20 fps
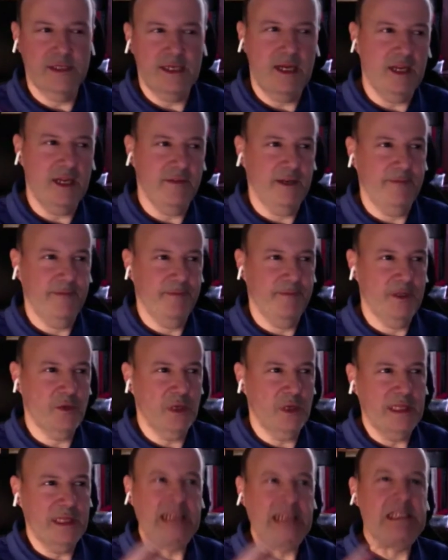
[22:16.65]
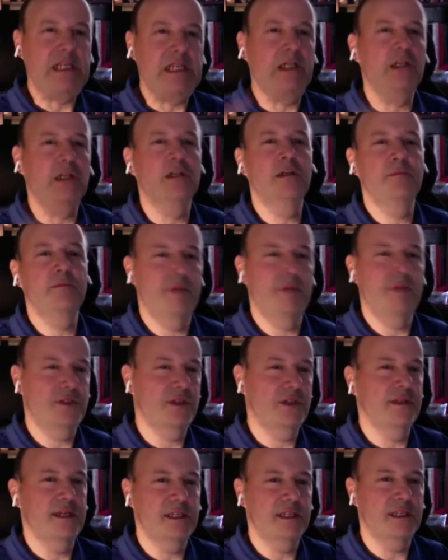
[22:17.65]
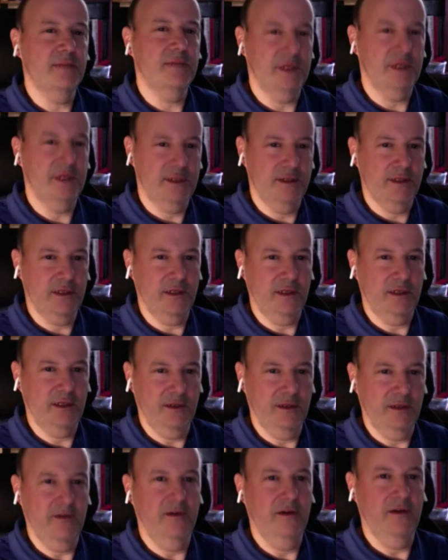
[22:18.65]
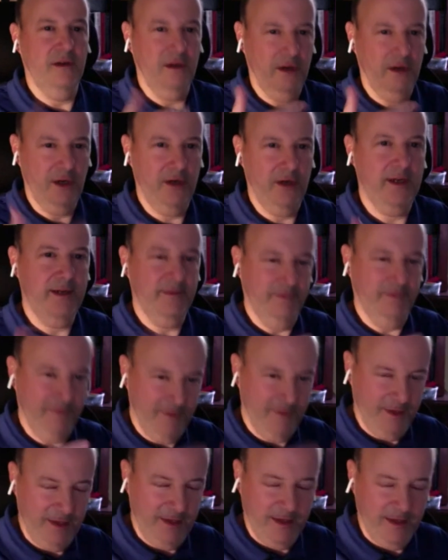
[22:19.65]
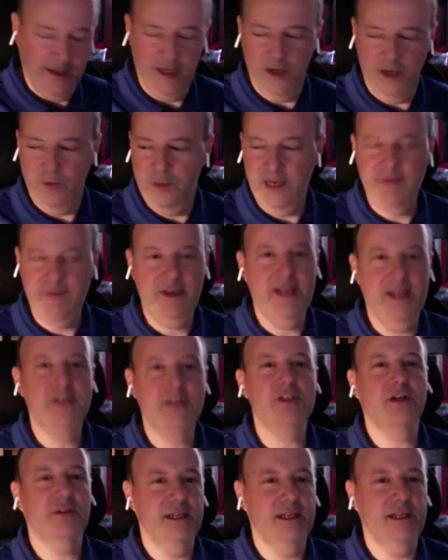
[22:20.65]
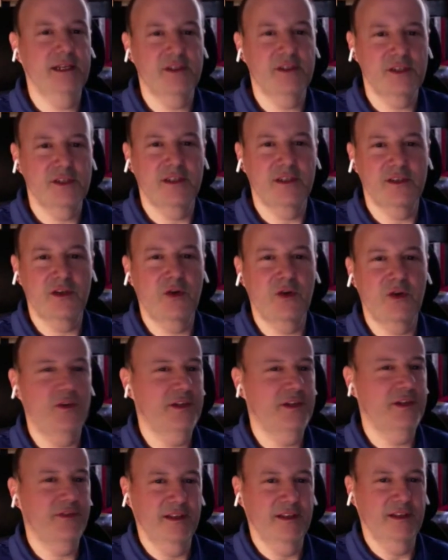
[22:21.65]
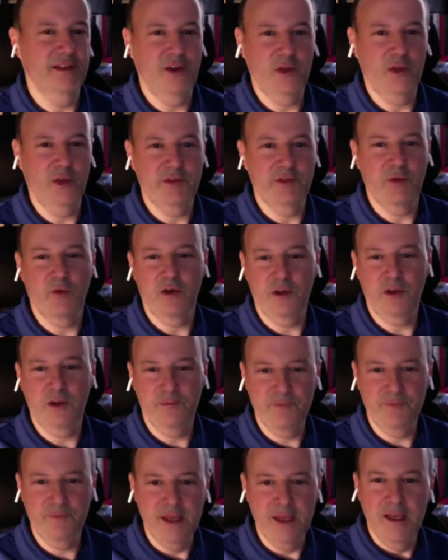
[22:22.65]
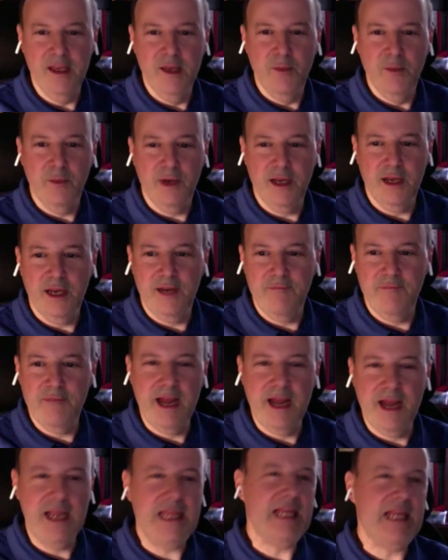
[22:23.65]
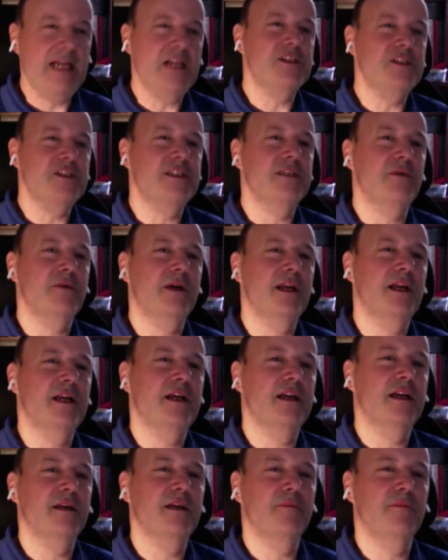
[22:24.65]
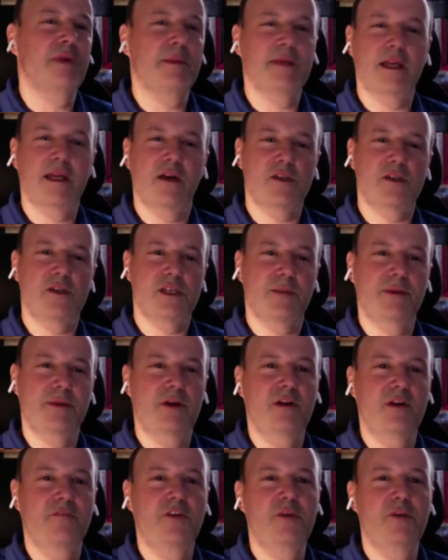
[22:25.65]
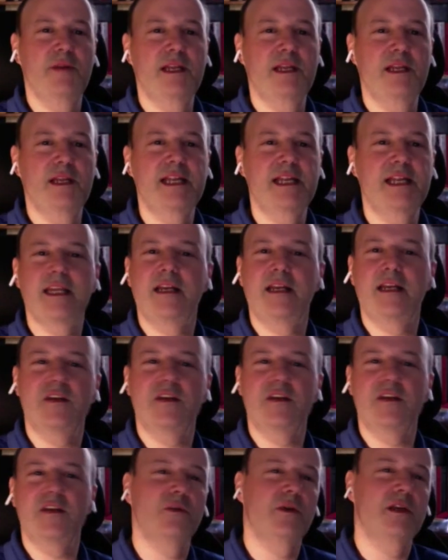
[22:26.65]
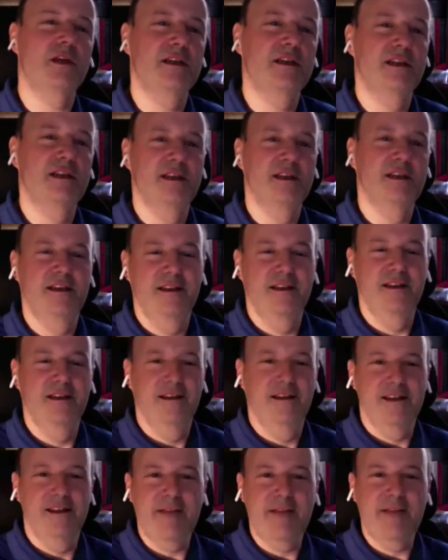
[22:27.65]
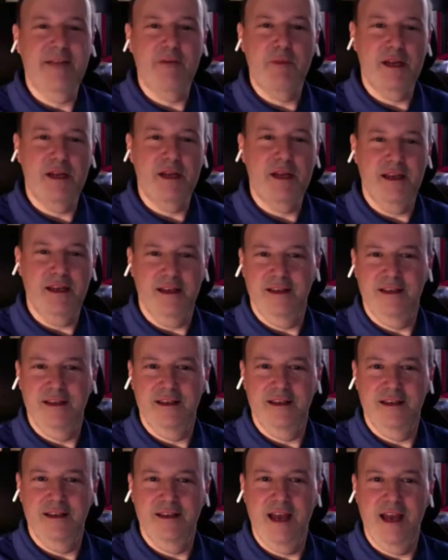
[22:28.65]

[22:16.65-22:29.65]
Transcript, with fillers: So it's a lot of it. It's one thing to learn muscle testing, but to learn and be able to integrate is a whole different world. But anything else? We're going to probably close up here in a few minutes. Anything else you want to say to everybody?